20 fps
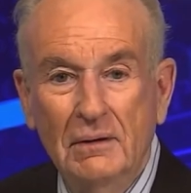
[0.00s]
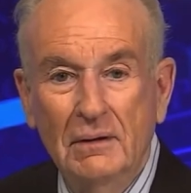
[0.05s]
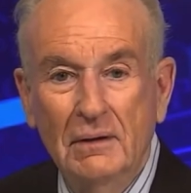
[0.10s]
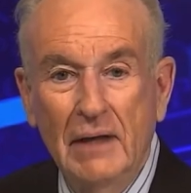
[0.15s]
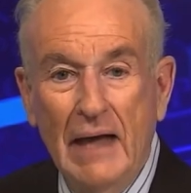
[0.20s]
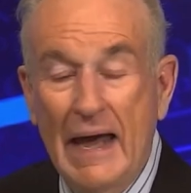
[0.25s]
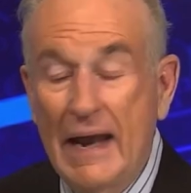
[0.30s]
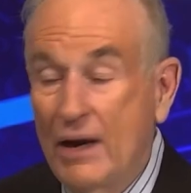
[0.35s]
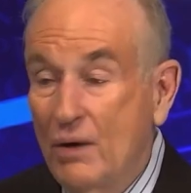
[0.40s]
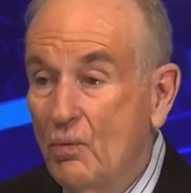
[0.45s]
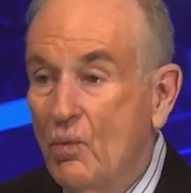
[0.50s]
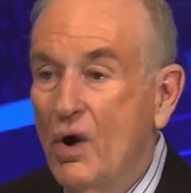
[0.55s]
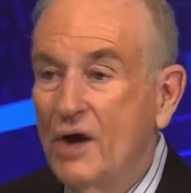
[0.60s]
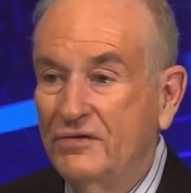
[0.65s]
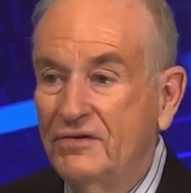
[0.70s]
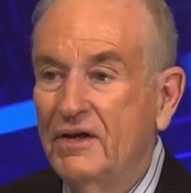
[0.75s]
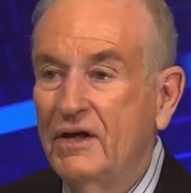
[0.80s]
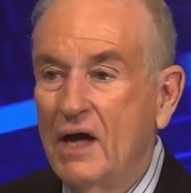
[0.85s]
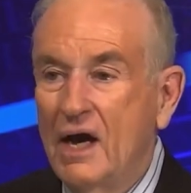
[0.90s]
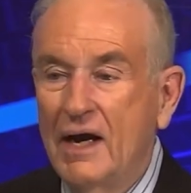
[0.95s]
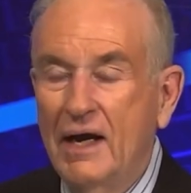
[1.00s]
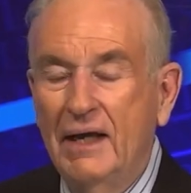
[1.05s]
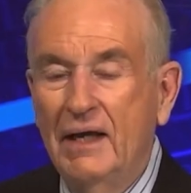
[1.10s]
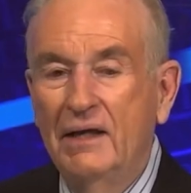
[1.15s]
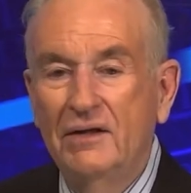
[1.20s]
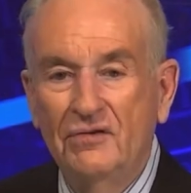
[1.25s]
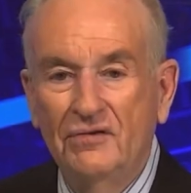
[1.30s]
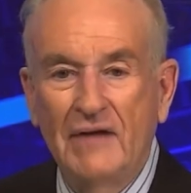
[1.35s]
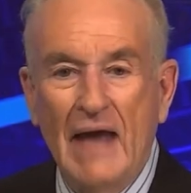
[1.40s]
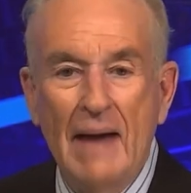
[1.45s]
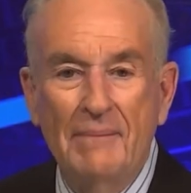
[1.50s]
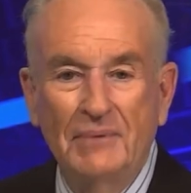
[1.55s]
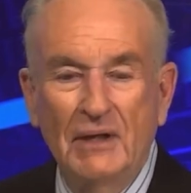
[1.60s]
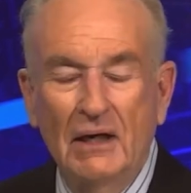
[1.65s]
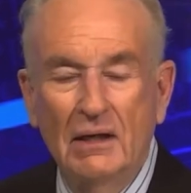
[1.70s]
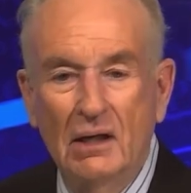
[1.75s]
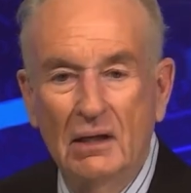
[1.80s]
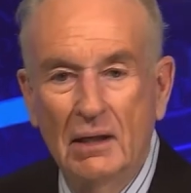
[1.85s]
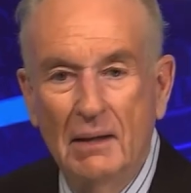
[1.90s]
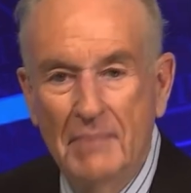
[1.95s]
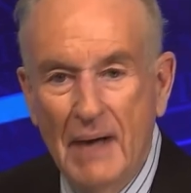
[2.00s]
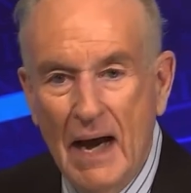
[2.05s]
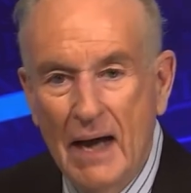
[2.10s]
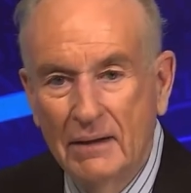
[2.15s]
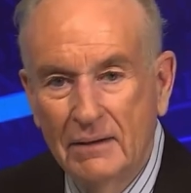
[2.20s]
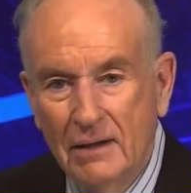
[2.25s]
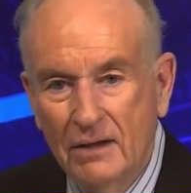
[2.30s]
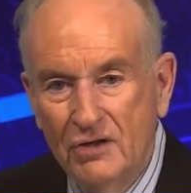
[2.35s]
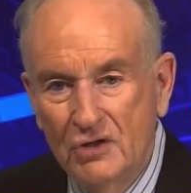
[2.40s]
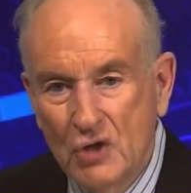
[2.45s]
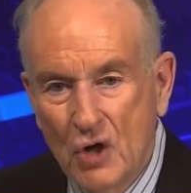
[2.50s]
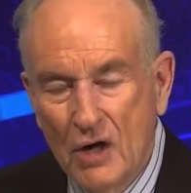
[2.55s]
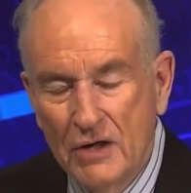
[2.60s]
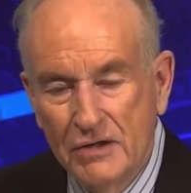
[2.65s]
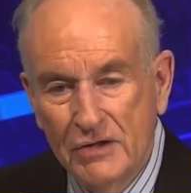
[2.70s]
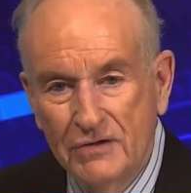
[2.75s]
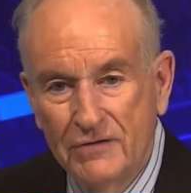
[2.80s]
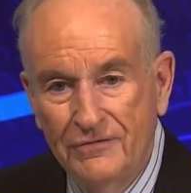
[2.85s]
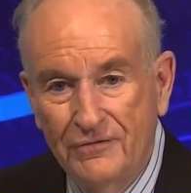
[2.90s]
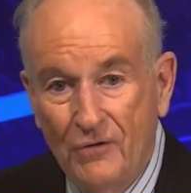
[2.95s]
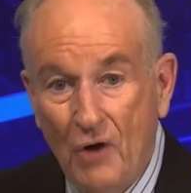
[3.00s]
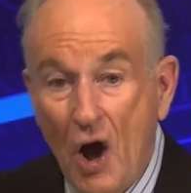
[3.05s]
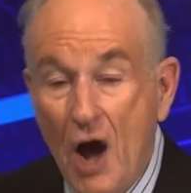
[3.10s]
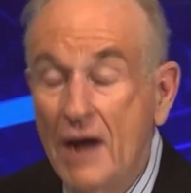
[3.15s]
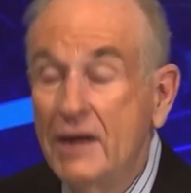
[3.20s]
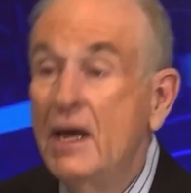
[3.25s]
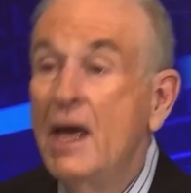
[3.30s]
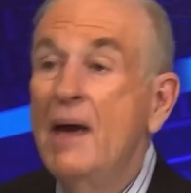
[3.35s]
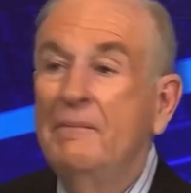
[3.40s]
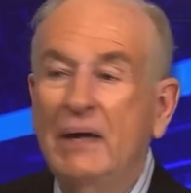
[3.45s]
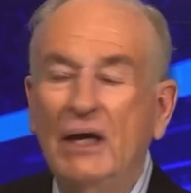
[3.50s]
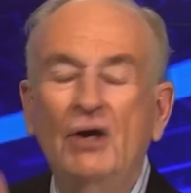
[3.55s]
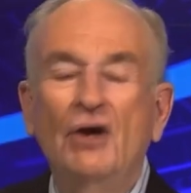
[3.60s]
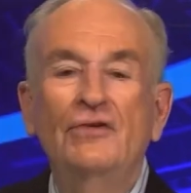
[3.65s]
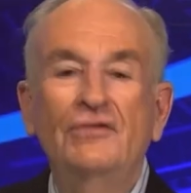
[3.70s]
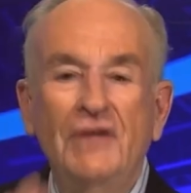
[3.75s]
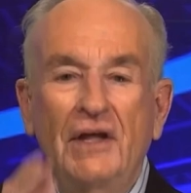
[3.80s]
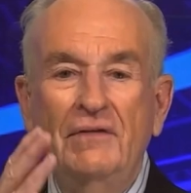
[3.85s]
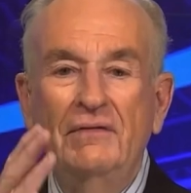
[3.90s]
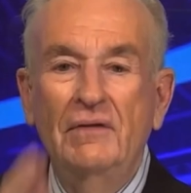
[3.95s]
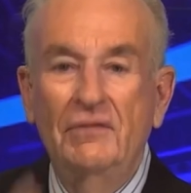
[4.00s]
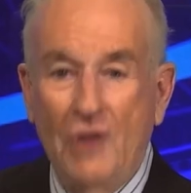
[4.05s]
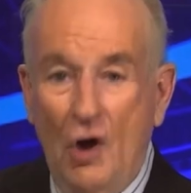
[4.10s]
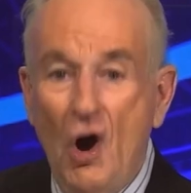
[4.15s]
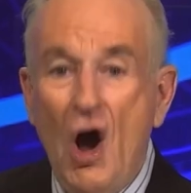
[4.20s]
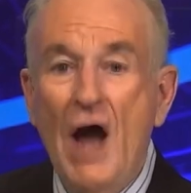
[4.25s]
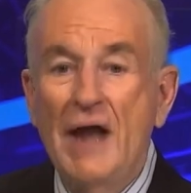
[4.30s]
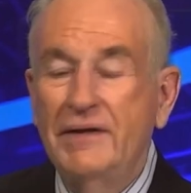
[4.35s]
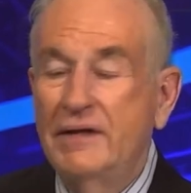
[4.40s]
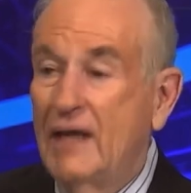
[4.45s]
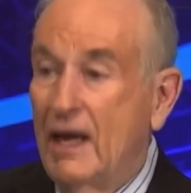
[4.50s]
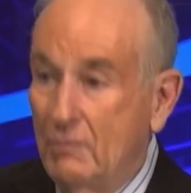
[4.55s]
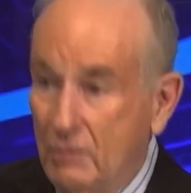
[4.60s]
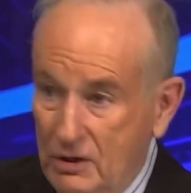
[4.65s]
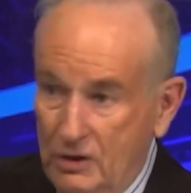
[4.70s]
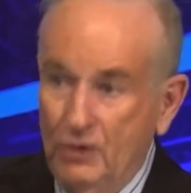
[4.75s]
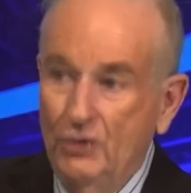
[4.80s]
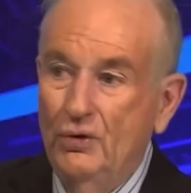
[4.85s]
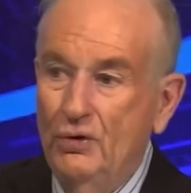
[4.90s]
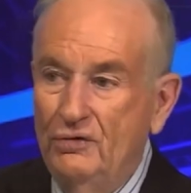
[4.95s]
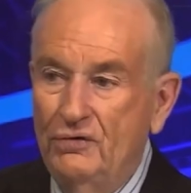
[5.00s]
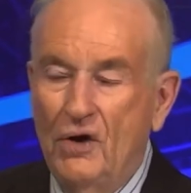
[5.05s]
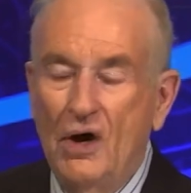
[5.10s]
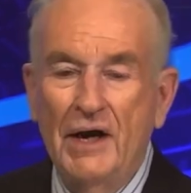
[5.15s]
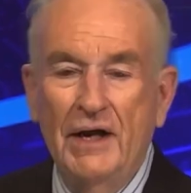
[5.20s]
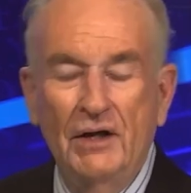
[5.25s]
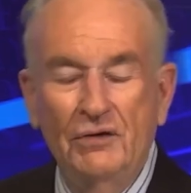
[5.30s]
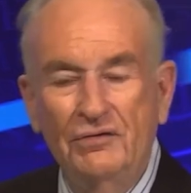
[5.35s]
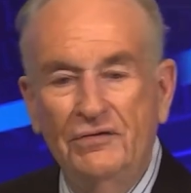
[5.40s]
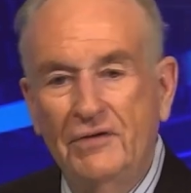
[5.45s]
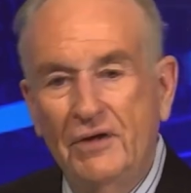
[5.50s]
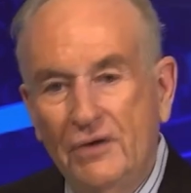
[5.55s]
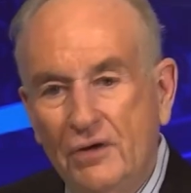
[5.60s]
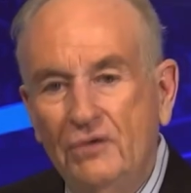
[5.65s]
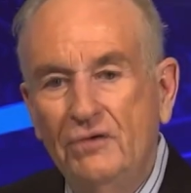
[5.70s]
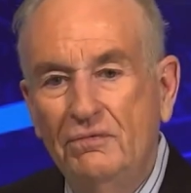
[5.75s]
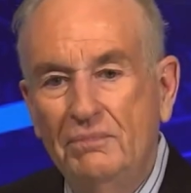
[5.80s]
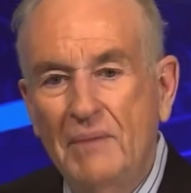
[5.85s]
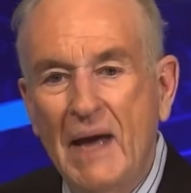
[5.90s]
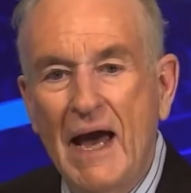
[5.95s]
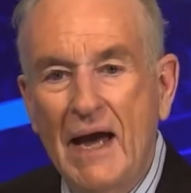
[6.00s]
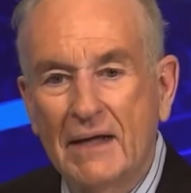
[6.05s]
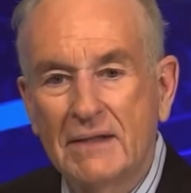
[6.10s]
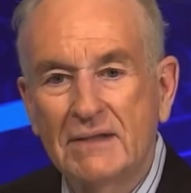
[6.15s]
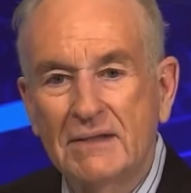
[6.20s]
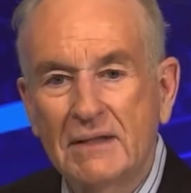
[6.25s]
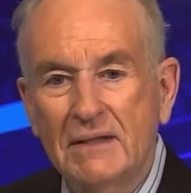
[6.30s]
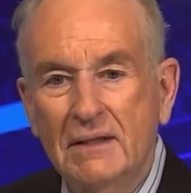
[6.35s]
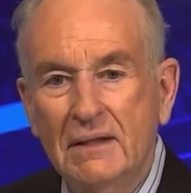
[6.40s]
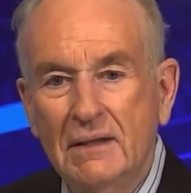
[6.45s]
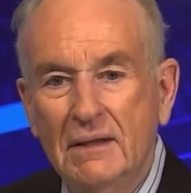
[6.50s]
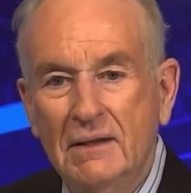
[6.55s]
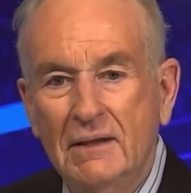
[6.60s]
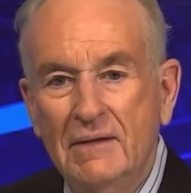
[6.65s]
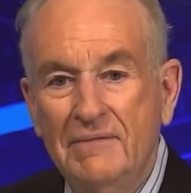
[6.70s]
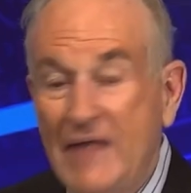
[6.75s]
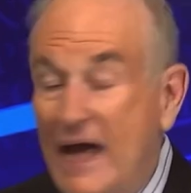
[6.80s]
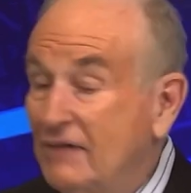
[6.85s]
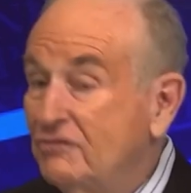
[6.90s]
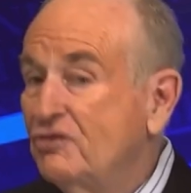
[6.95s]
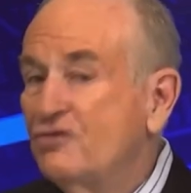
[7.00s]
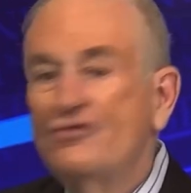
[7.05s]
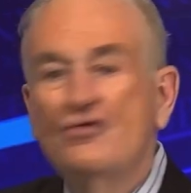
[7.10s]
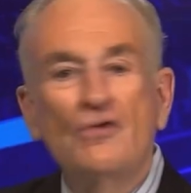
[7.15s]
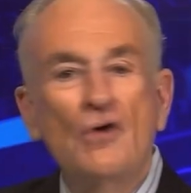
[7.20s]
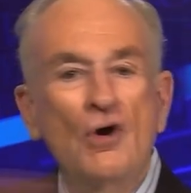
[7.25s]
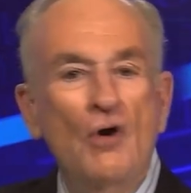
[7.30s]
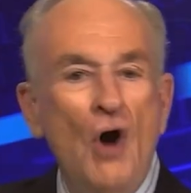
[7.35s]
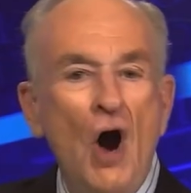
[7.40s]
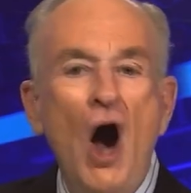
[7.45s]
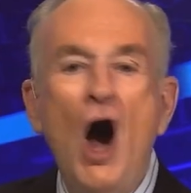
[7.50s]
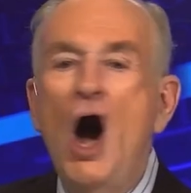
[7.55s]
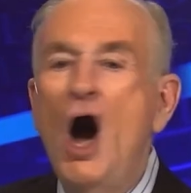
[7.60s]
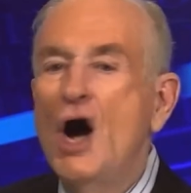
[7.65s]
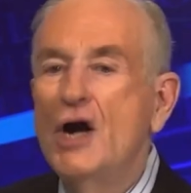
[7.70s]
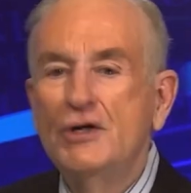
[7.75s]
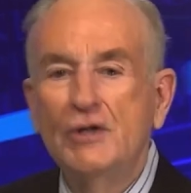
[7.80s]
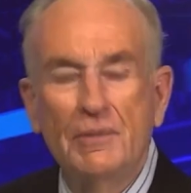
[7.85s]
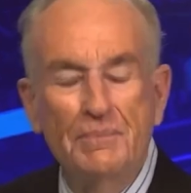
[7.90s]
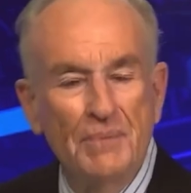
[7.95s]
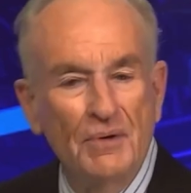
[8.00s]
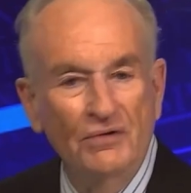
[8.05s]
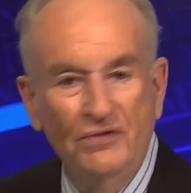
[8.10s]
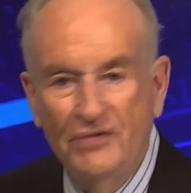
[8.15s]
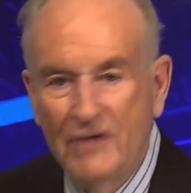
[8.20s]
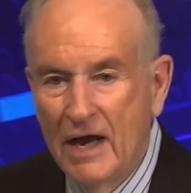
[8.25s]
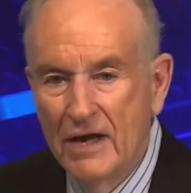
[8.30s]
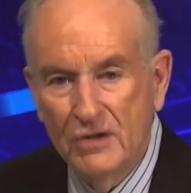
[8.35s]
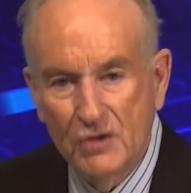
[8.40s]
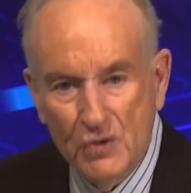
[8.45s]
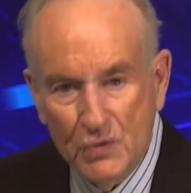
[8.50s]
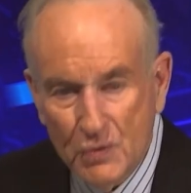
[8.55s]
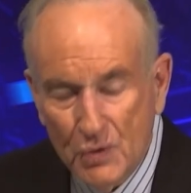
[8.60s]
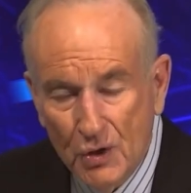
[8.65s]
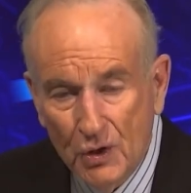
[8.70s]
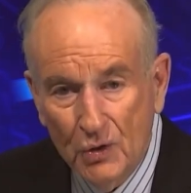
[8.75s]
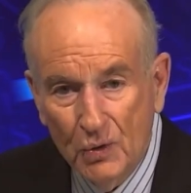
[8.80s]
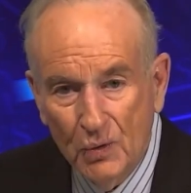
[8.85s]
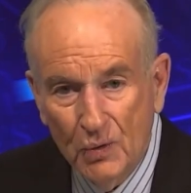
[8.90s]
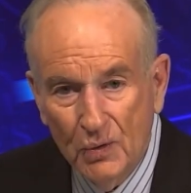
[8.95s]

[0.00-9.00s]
And it wasn't going to get skeptical about the charges of fraud because they thought they would lose audience to Newsmax. That's true, 100% true.